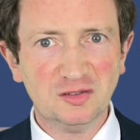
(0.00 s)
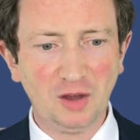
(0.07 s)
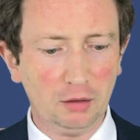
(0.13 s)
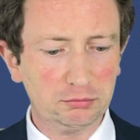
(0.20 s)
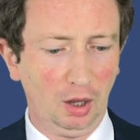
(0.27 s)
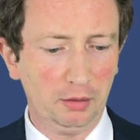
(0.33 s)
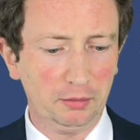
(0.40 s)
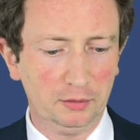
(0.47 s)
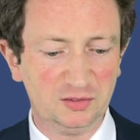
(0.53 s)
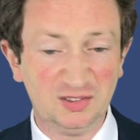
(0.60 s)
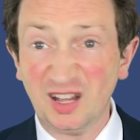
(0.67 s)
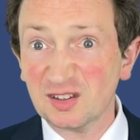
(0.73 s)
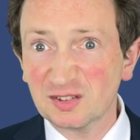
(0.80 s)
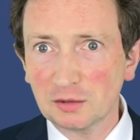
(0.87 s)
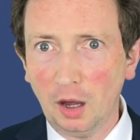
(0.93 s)

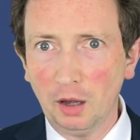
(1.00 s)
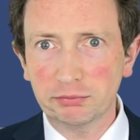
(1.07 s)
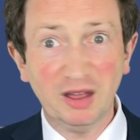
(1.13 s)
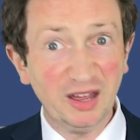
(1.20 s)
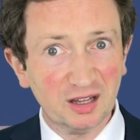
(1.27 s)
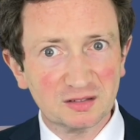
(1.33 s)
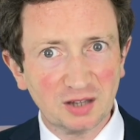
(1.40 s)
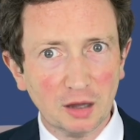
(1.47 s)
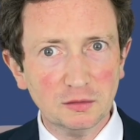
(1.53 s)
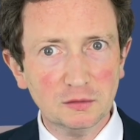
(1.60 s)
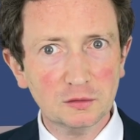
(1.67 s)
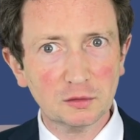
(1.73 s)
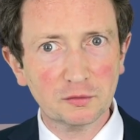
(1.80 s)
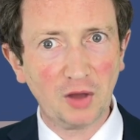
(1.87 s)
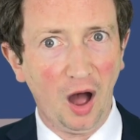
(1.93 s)
6
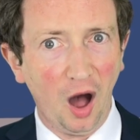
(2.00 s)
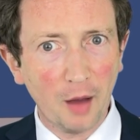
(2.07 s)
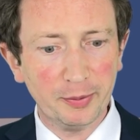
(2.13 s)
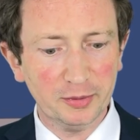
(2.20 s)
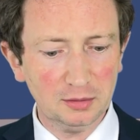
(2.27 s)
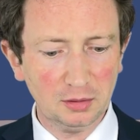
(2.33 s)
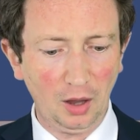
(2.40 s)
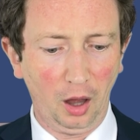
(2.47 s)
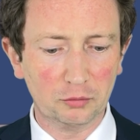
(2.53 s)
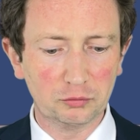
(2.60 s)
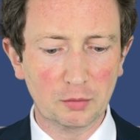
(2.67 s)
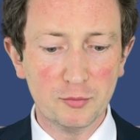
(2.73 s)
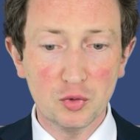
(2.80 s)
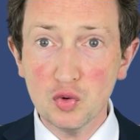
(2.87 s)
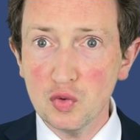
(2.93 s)
gigatons of carbon
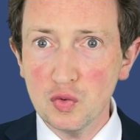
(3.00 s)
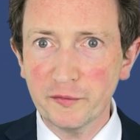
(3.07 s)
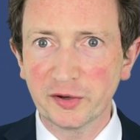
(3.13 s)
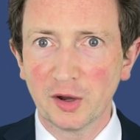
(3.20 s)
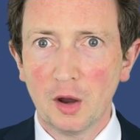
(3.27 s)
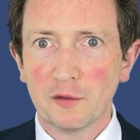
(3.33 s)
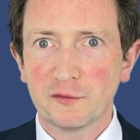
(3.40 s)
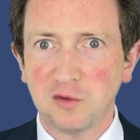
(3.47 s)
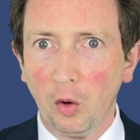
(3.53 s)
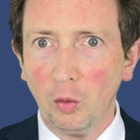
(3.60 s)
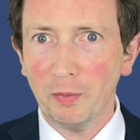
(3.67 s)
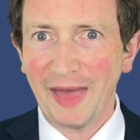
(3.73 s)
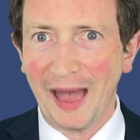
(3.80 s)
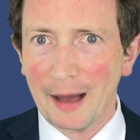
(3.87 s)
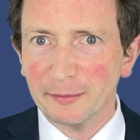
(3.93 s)
removed from
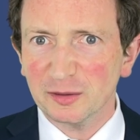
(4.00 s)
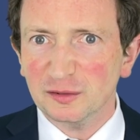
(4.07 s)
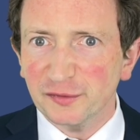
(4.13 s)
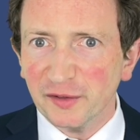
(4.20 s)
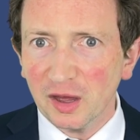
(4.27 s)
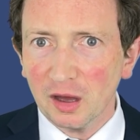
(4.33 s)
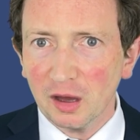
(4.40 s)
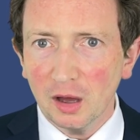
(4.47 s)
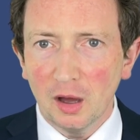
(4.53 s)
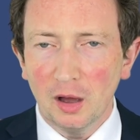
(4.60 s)
the atmosphere